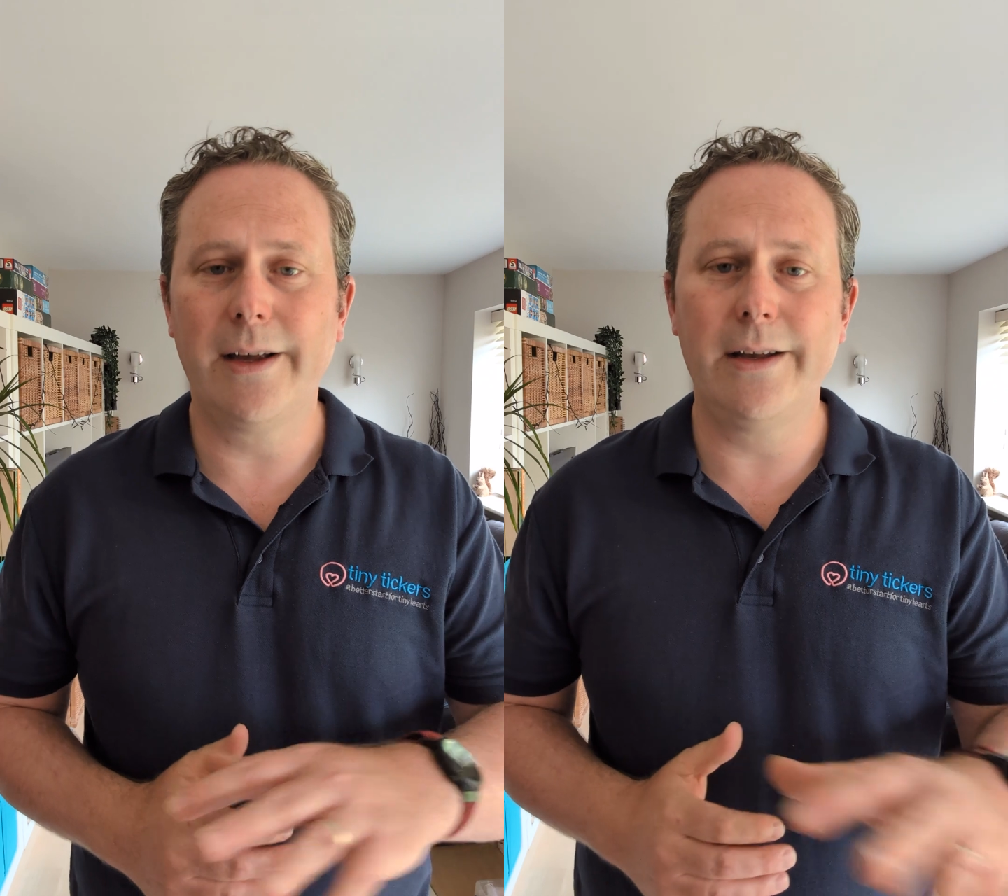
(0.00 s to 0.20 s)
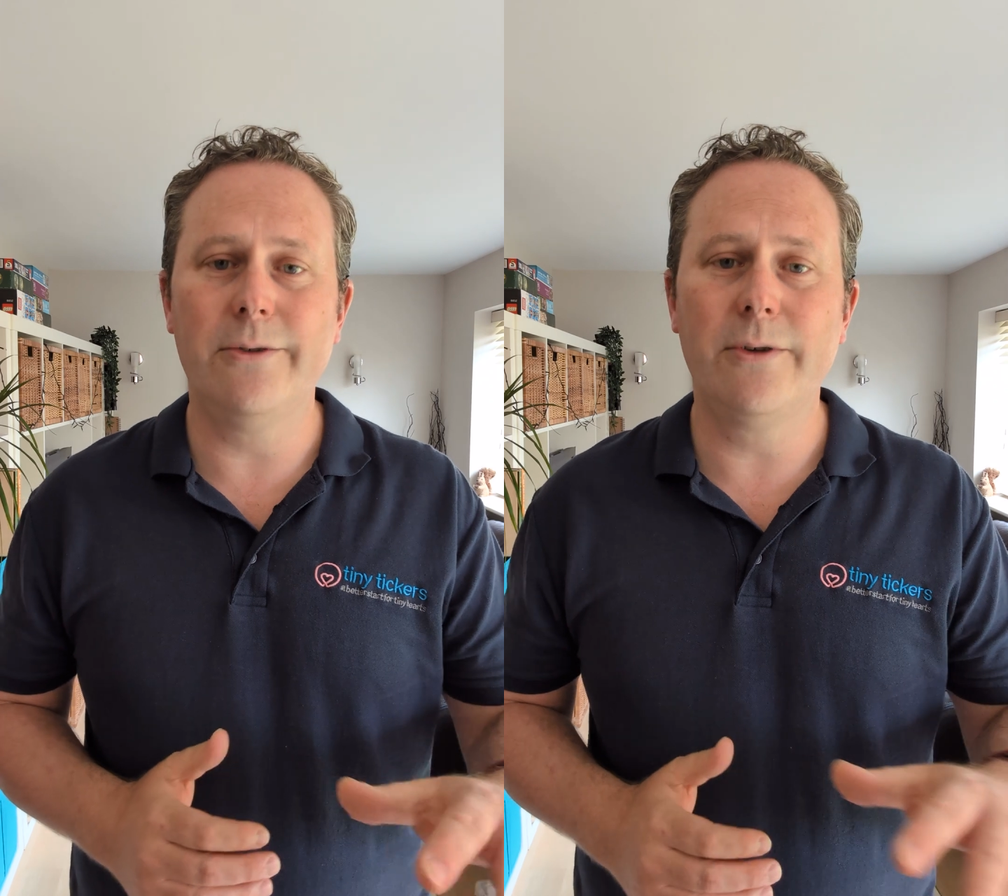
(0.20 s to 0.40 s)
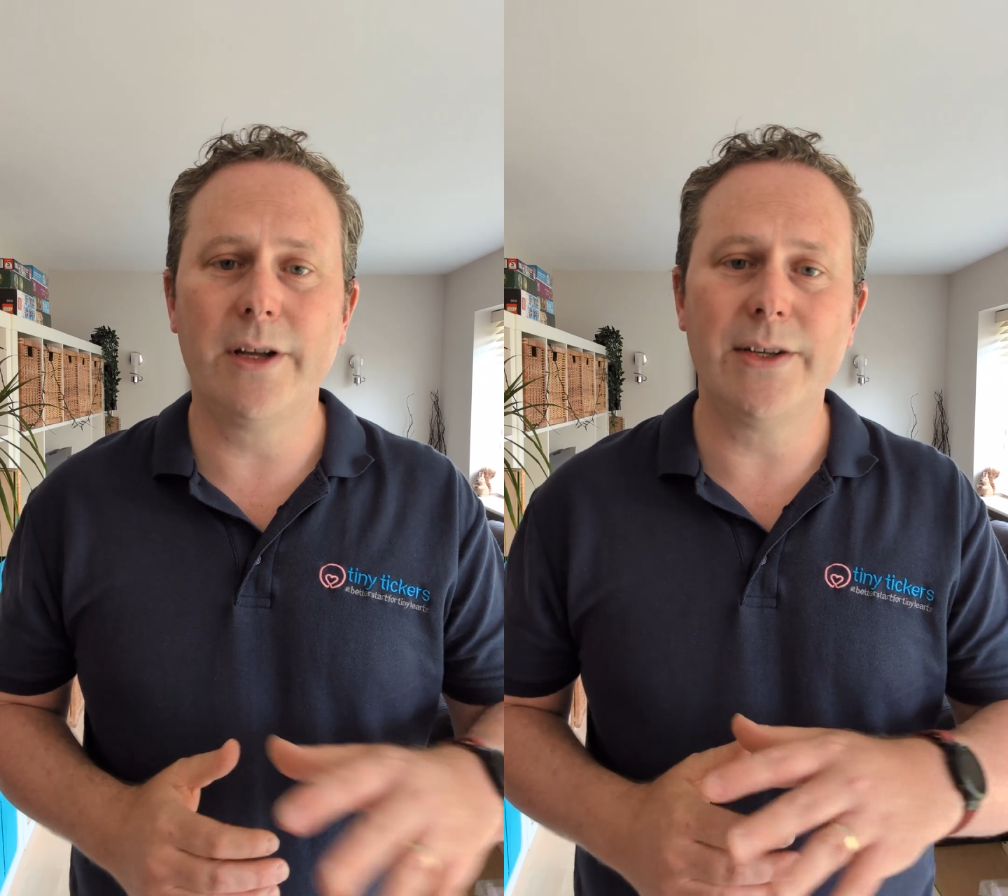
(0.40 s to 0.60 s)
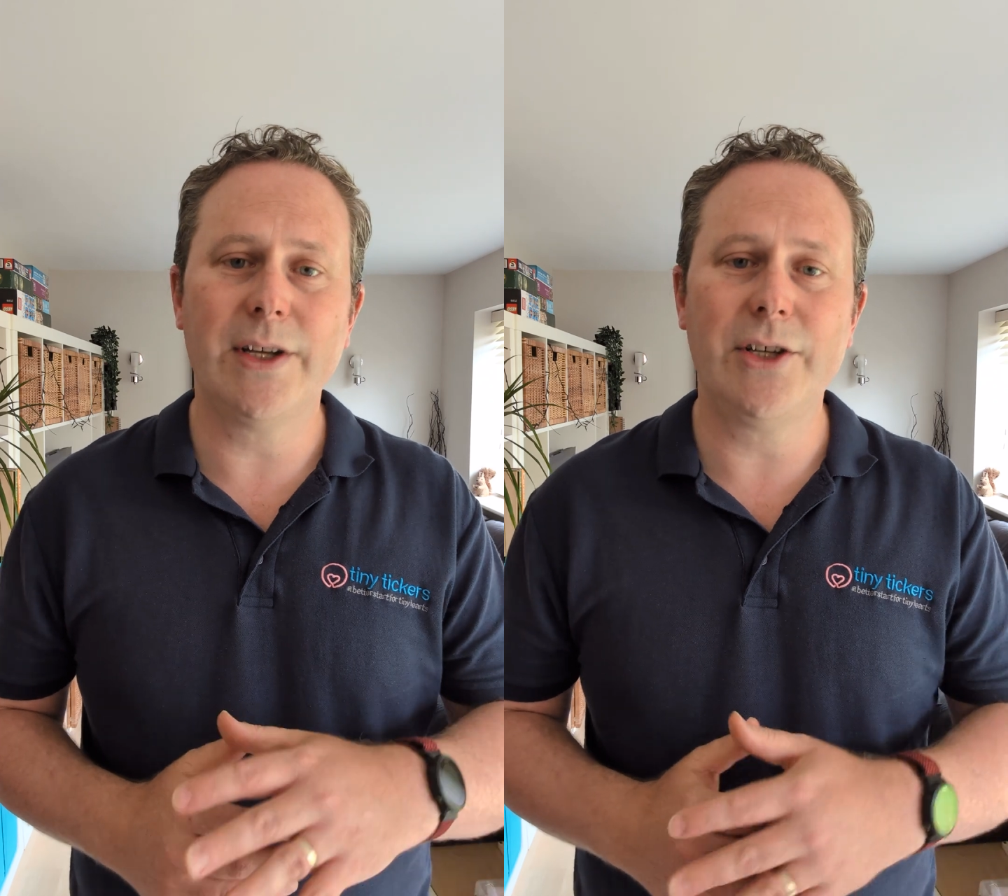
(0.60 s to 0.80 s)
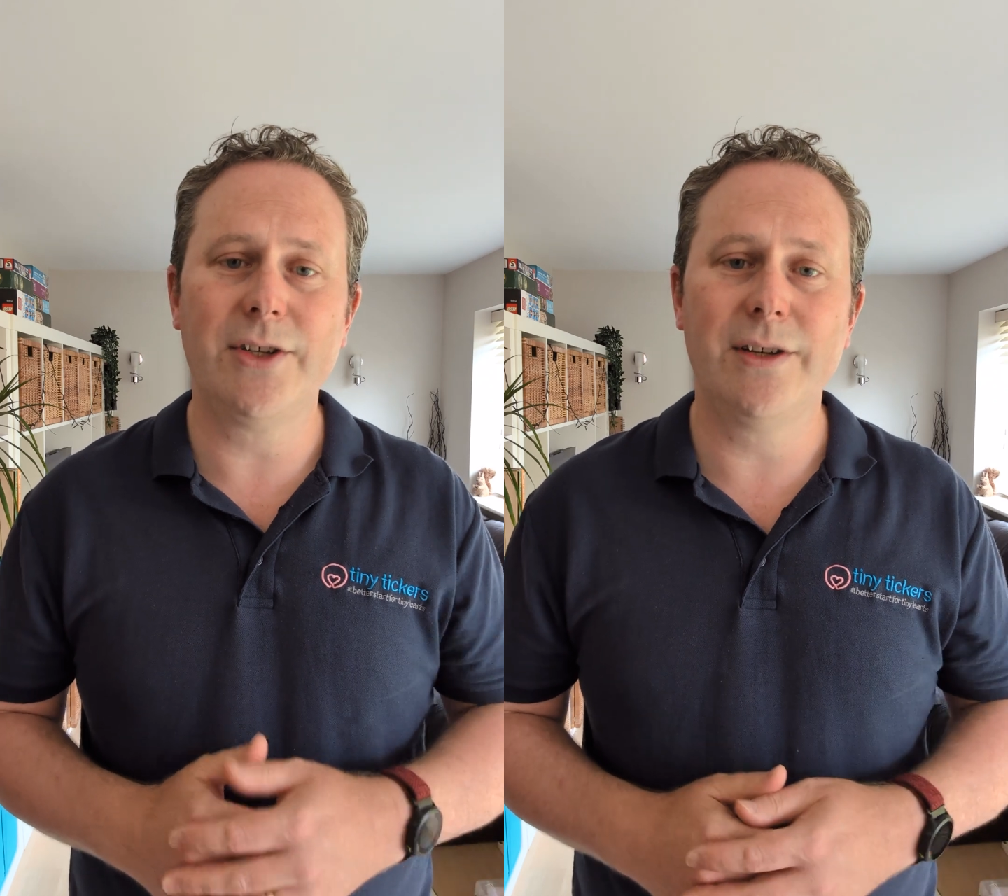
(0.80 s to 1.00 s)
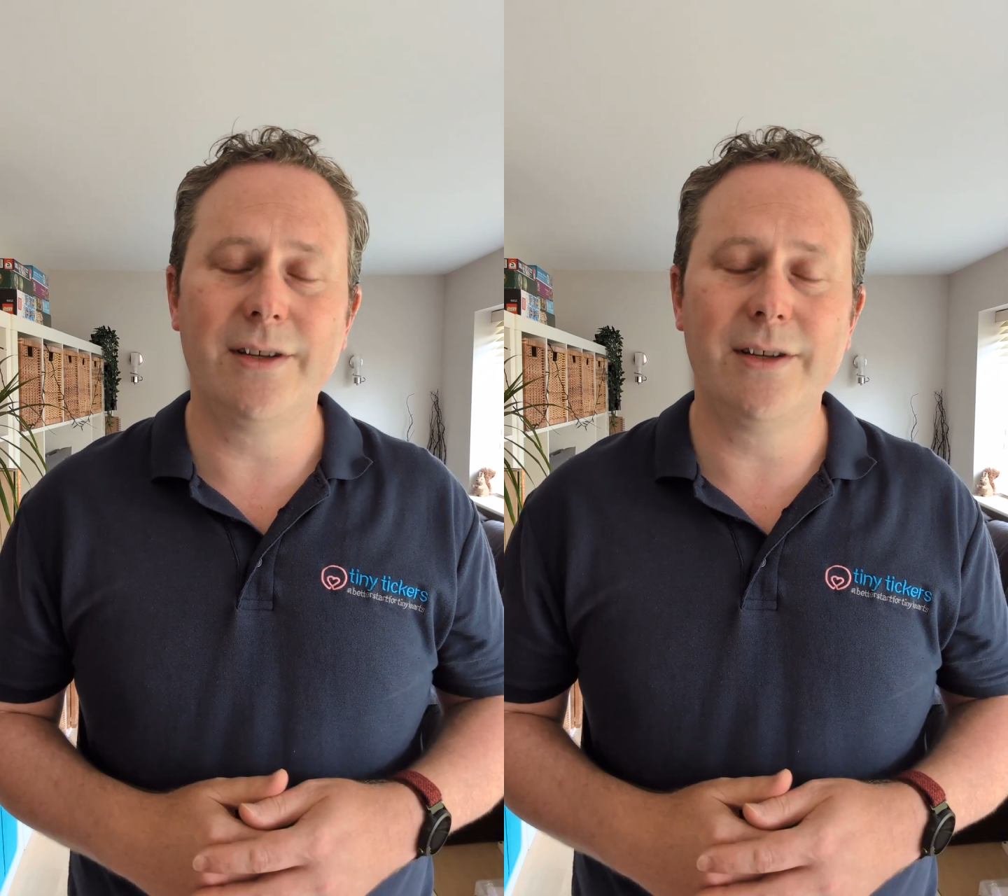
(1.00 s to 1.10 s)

any organisation,